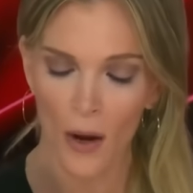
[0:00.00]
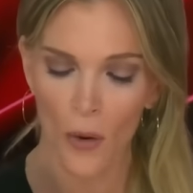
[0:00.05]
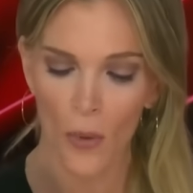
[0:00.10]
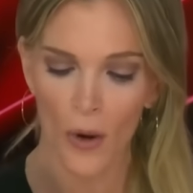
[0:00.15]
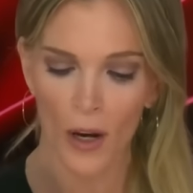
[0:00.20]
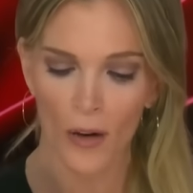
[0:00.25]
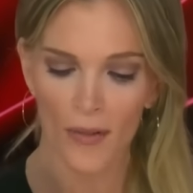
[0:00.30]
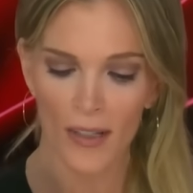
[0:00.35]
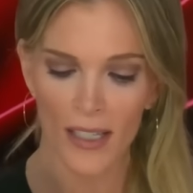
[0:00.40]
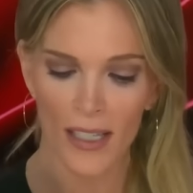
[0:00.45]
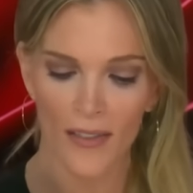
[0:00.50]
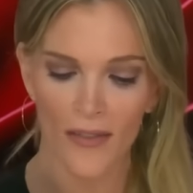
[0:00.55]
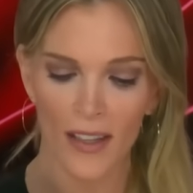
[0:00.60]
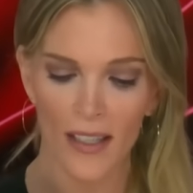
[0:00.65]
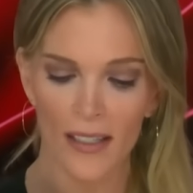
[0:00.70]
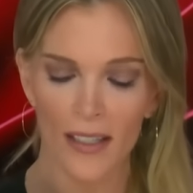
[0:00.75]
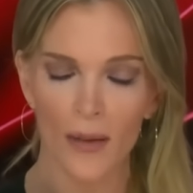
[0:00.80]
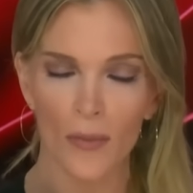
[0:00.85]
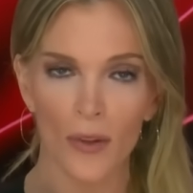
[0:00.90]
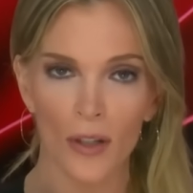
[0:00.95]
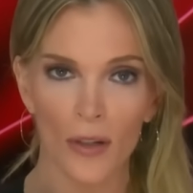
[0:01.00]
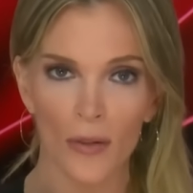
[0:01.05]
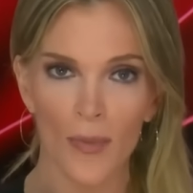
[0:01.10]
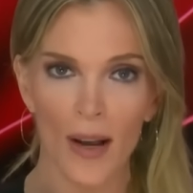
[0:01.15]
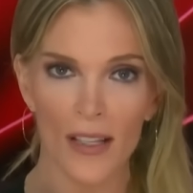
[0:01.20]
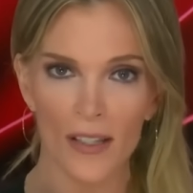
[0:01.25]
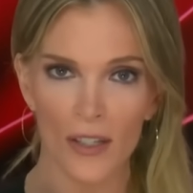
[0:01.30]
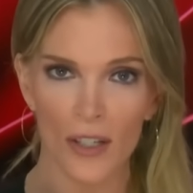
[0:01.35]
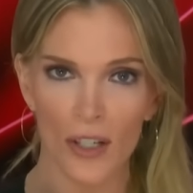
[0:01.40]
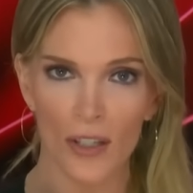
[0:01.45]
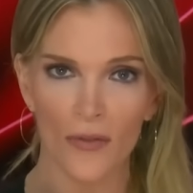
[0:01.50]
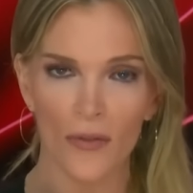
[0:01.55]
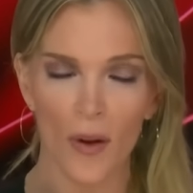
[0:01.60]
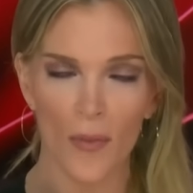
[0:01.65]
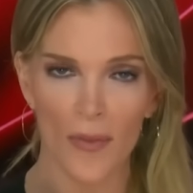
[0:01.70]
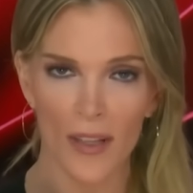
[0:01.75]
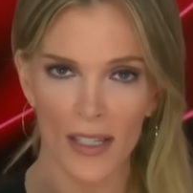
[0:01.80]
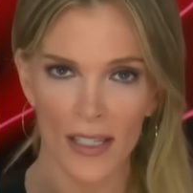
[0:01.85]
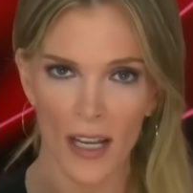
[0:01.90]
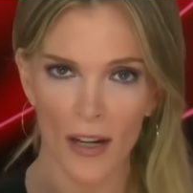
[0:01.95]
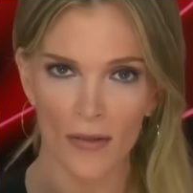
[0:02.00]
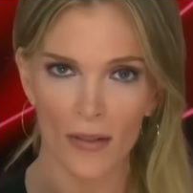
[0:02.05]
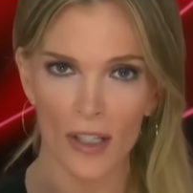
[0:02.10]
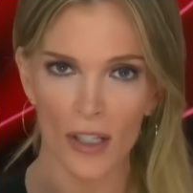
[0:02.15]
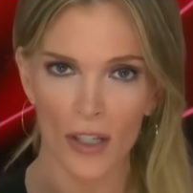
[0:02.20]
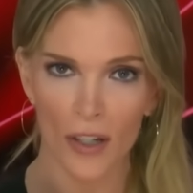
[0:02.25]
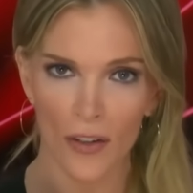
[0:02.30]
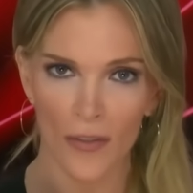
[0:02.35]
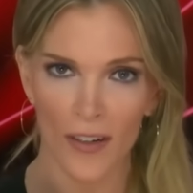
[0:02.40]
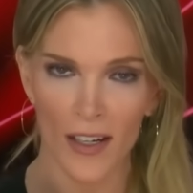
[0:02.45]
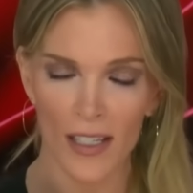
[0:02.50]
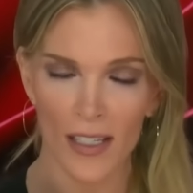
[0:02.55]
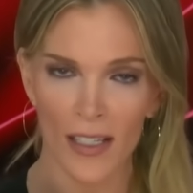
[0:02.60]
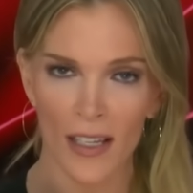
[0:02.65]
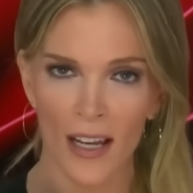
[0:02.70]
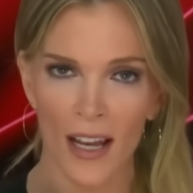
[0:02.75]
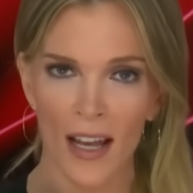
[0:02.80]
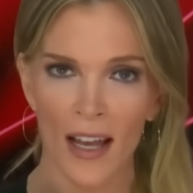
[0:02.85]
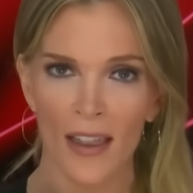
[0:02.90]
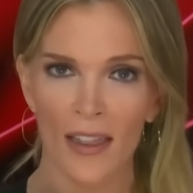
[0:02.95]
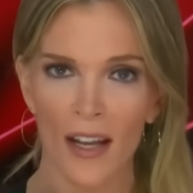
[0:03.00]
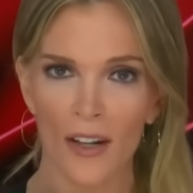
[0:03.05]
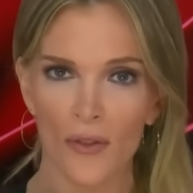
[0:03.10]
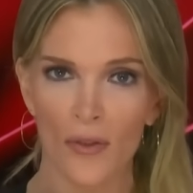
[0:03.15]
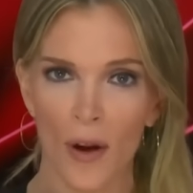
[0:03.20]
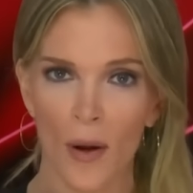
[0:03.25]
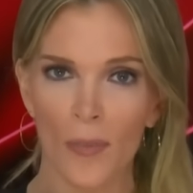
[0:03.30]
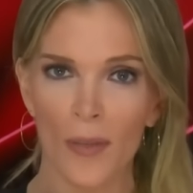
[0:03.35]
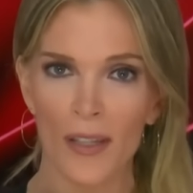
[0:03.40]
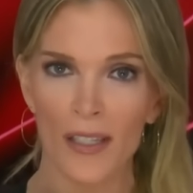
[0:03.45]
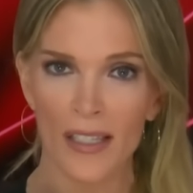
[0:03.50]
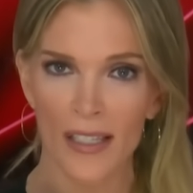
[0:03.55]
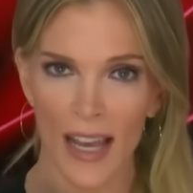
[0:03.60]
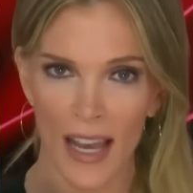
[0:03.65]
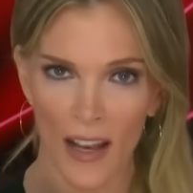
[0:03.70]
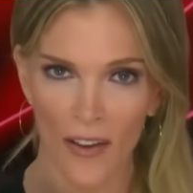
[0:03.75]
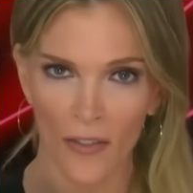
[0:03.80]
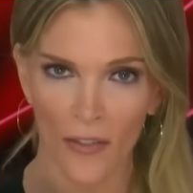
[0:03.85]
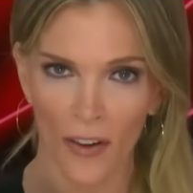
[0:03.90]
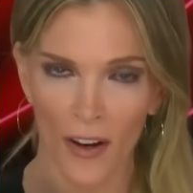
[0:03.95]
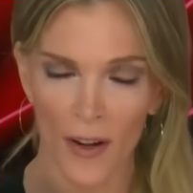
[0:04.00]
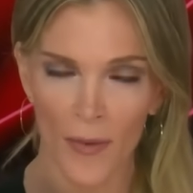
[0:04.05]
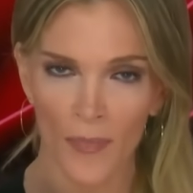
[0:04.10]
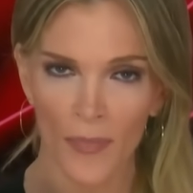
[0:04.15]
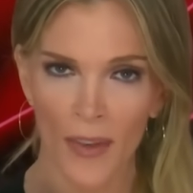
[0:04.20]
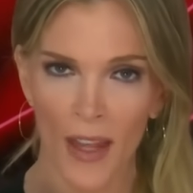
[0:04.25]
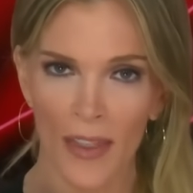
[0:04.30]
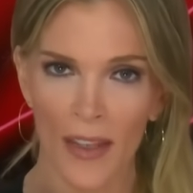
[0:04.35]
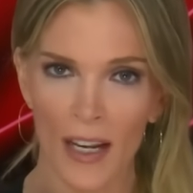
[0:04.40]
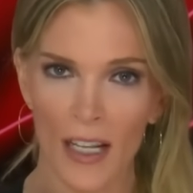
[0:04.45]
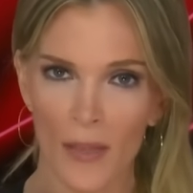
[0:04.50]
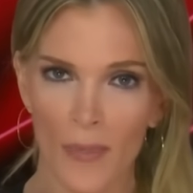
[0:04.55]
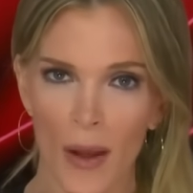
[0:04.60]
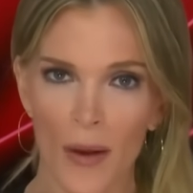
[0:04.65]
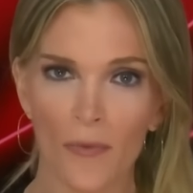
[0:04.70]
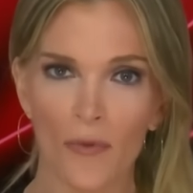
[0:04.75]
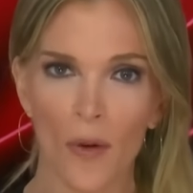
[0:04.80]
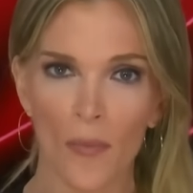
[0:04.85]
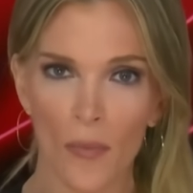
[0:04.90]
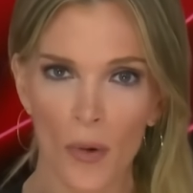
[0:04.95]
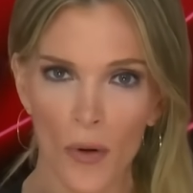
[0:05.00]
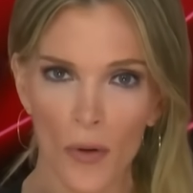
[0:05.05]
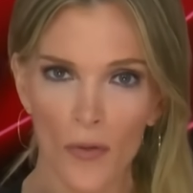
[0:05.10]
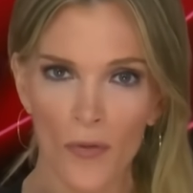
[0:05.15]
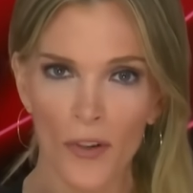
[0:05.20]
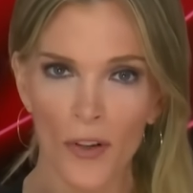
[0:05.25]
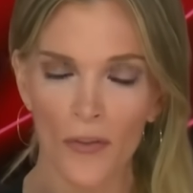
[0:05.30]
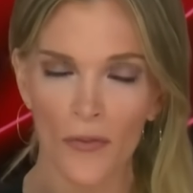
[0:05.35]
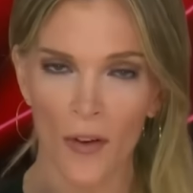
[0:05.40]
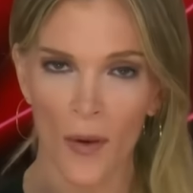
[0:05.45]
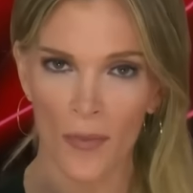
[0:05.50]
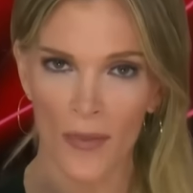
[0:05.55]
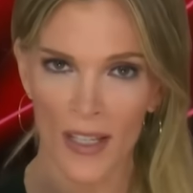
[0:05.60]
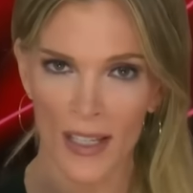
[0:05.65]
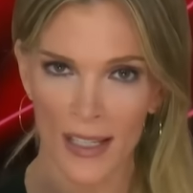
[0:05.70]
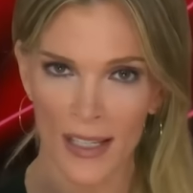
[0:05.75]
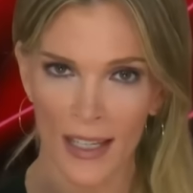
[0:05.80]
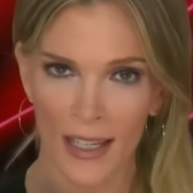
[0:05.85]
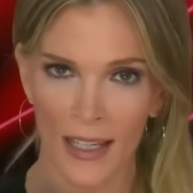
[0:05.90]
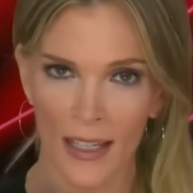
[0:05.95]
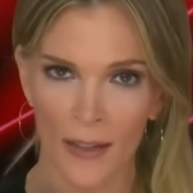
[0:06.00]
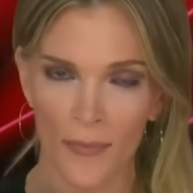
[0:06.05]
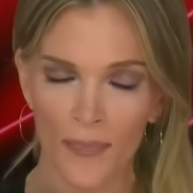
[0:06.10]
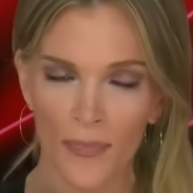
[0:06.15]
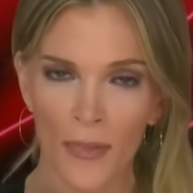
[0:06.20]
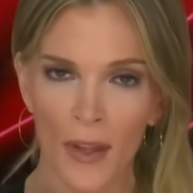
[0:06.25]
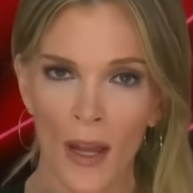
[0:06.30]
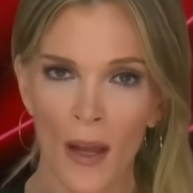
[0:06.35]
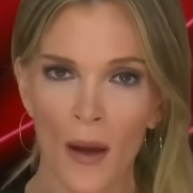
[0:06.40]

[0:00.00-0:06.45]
We are receiving similar messages from the Secret Service that Trump is safe and that he's been removed from the scene,